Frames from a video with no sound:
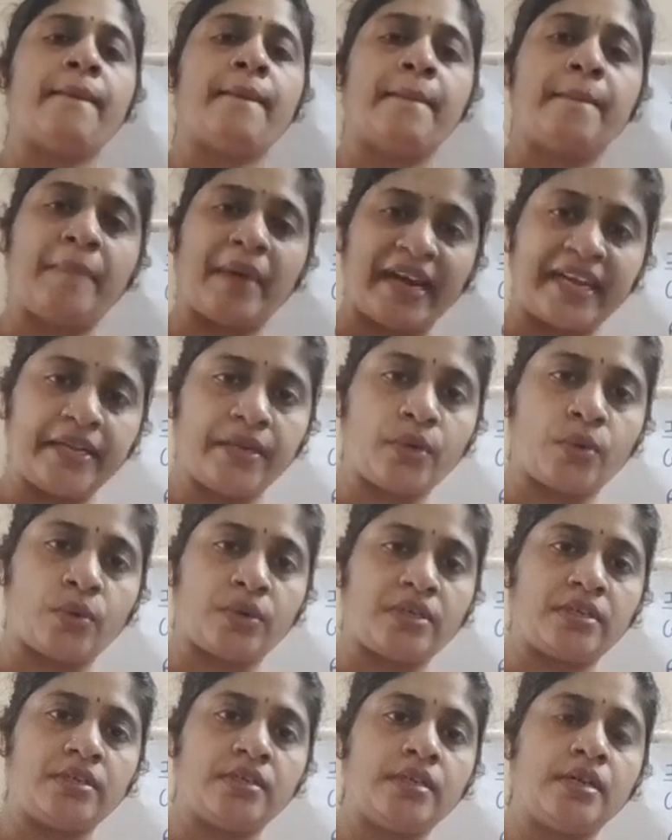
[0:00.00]
byte
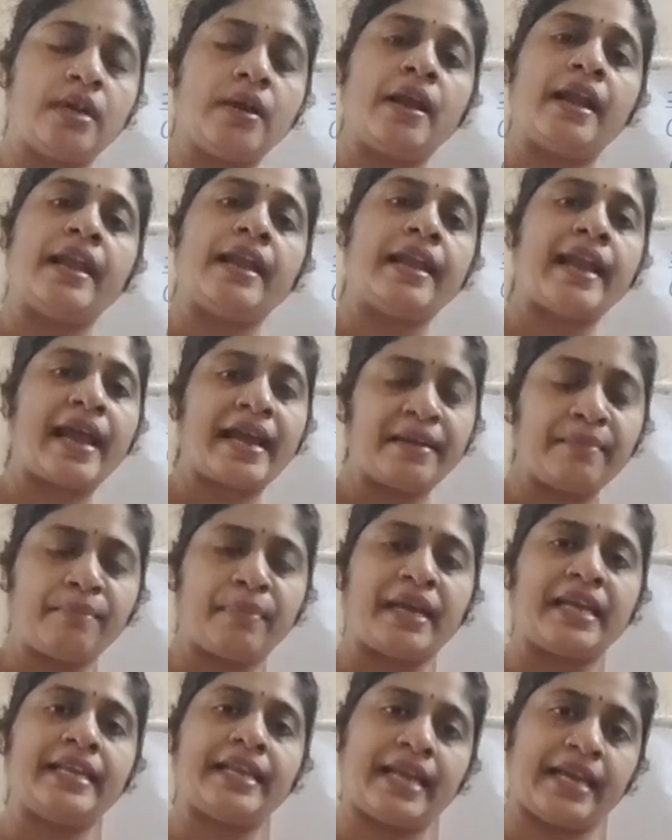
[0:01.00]
code line
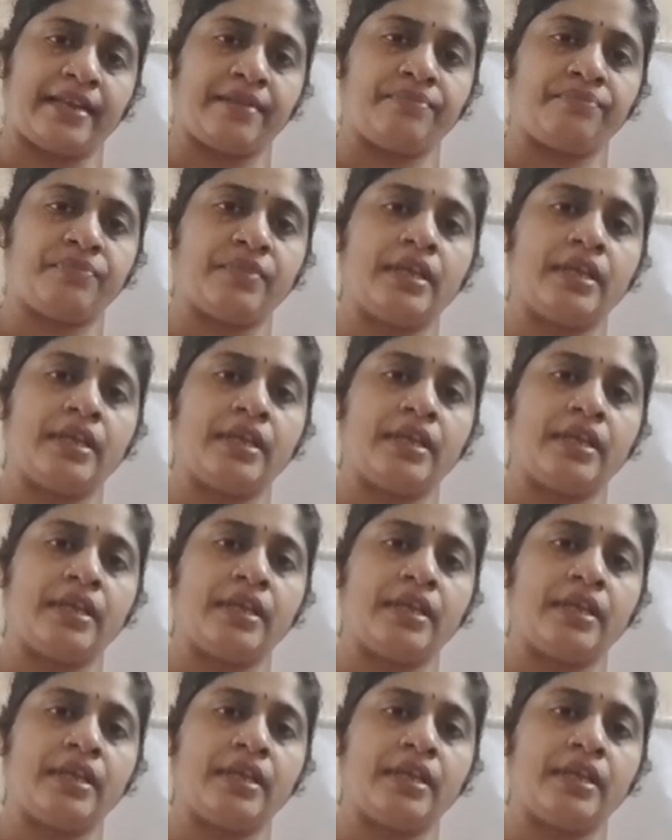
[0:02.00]
by line.